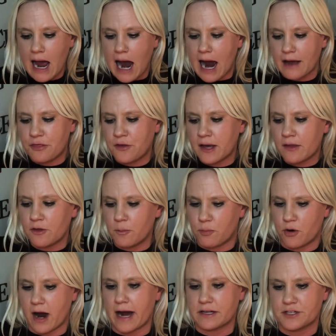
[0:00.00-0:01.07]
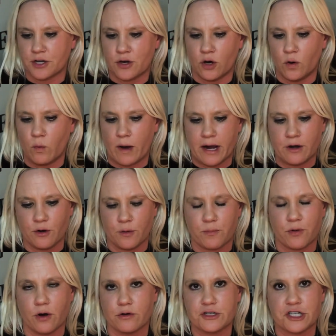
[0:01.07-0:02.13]
I think the practical way to
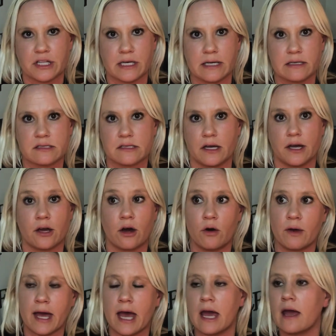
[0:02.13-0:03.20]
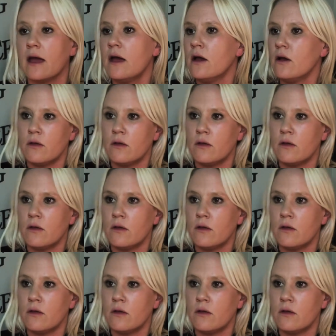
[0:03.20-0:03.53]
approach things is like, okay,